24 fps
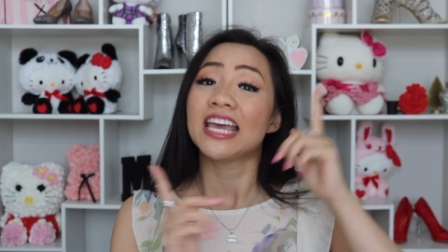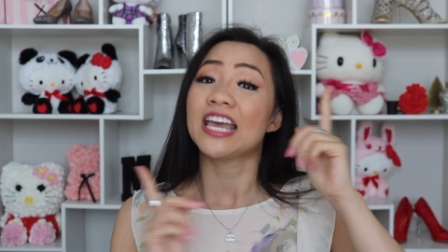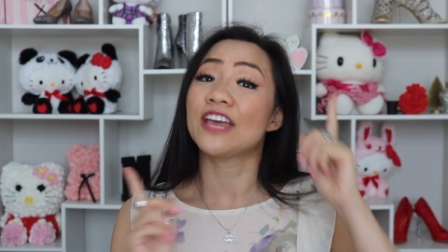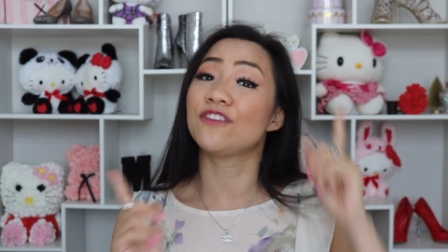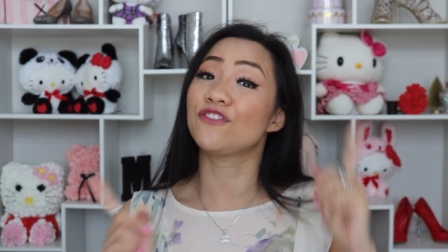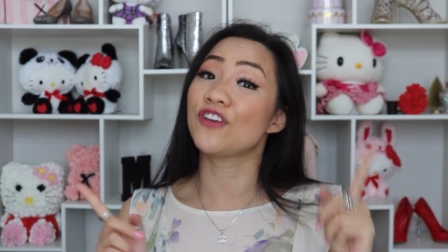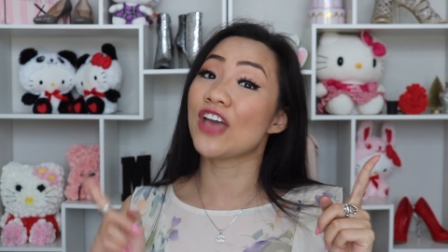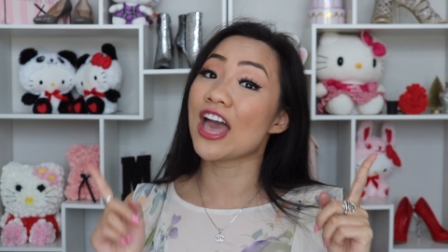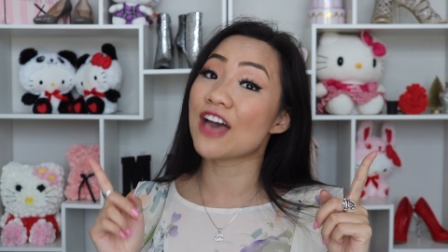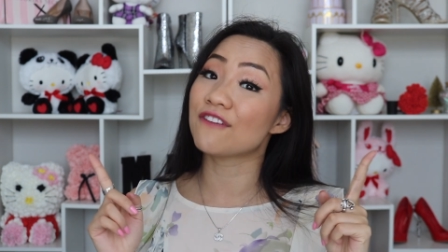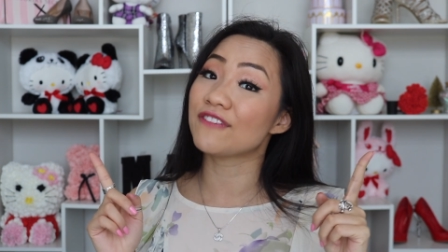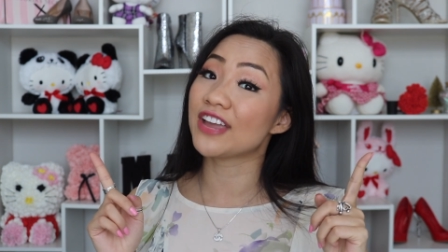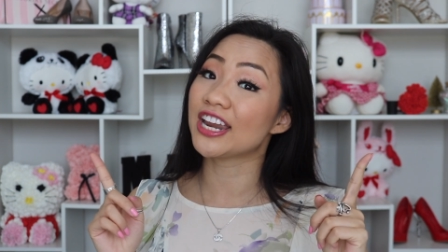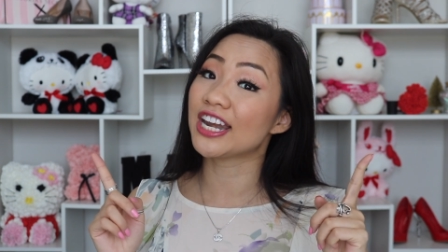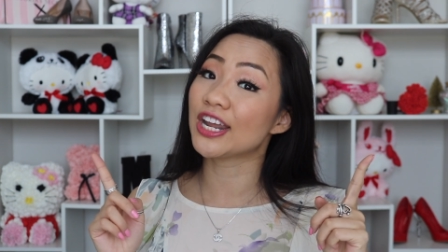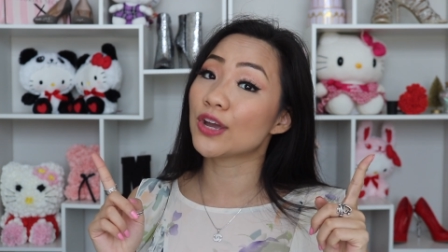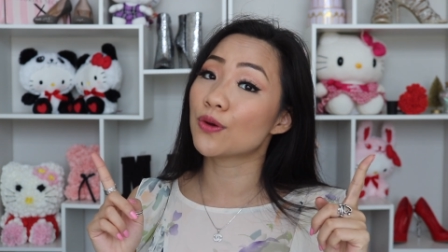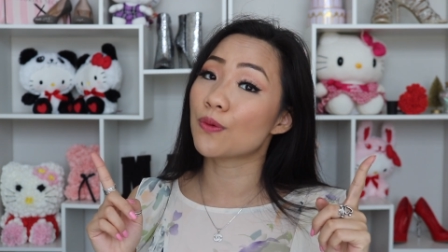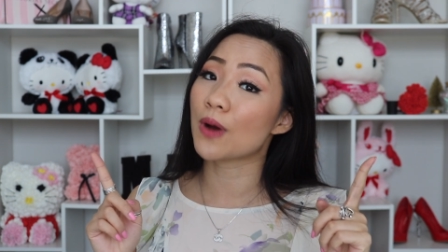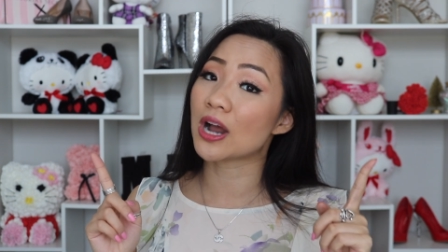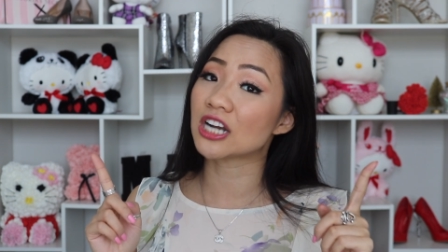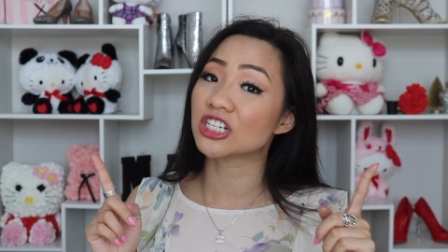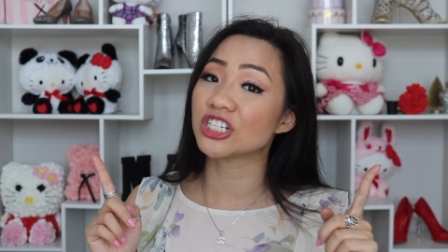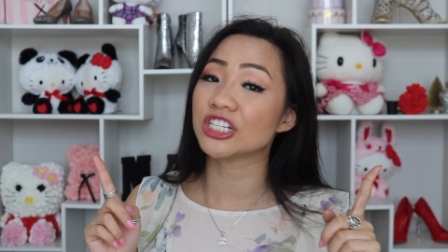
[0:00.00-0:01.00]
If you have any
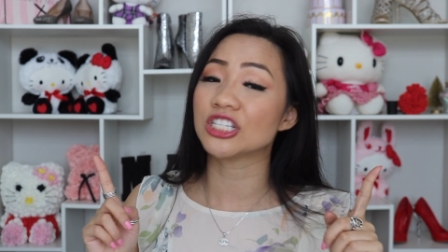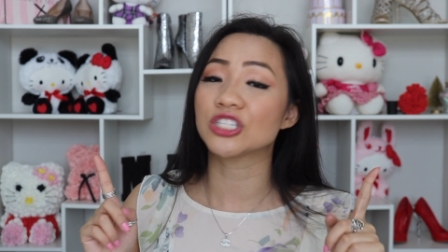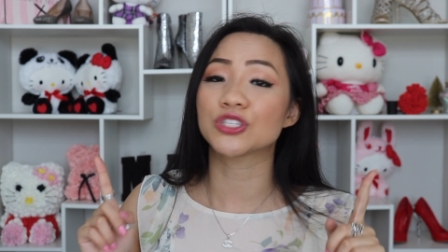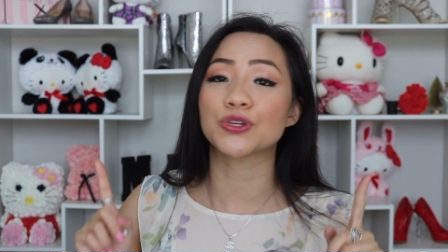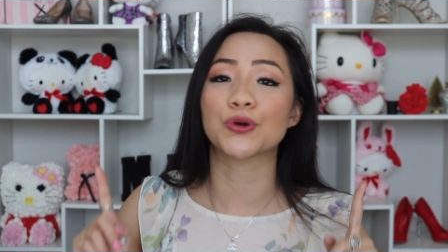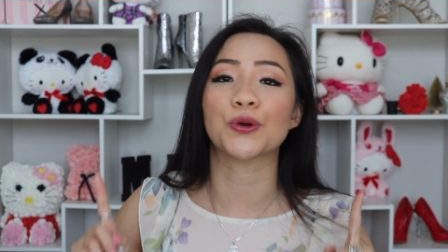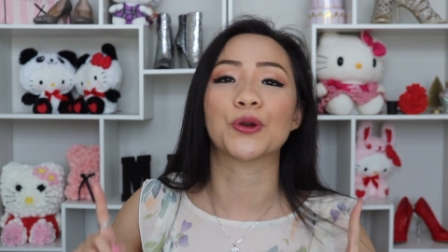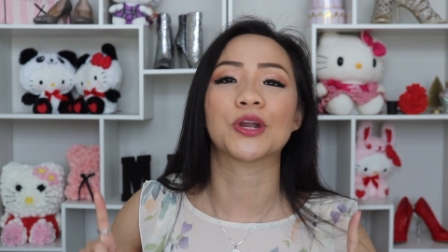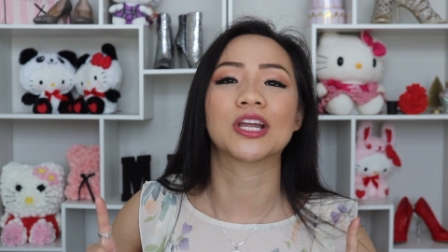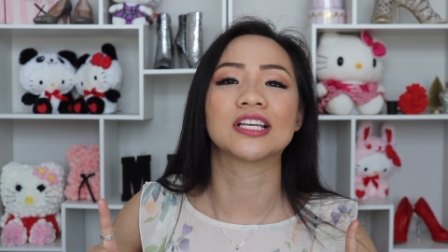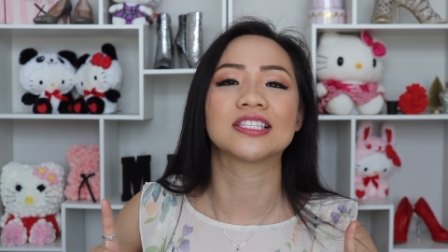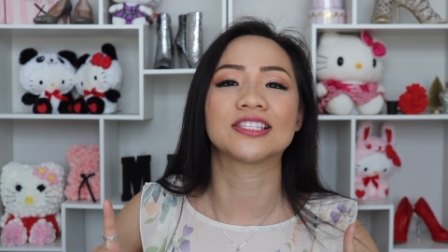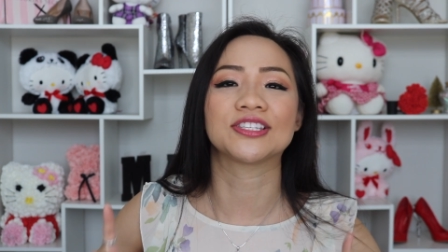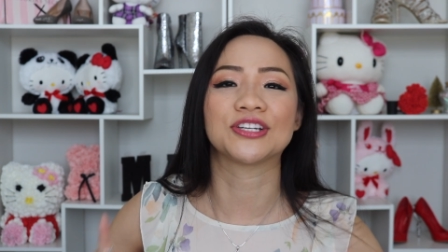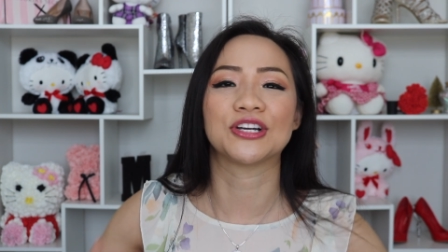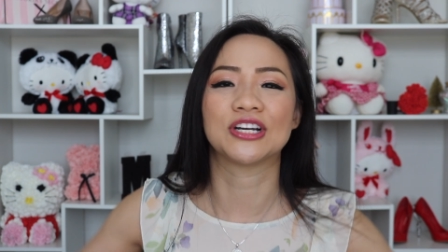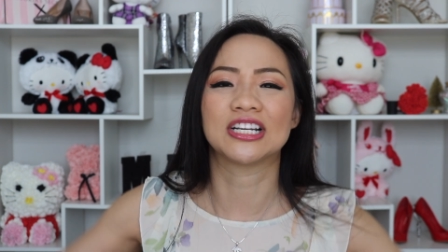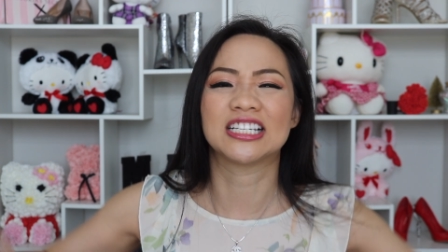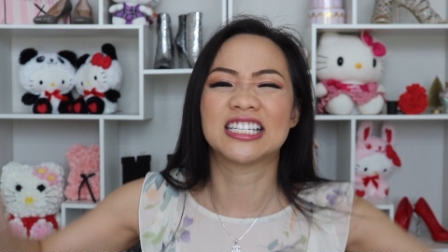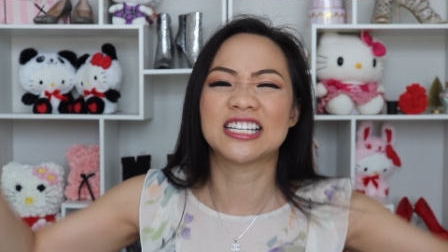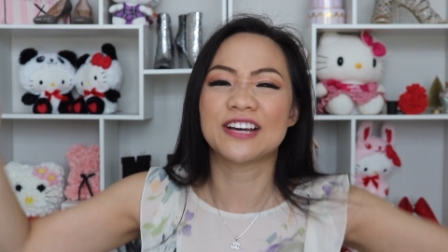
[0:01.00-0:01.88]
questions or concerns,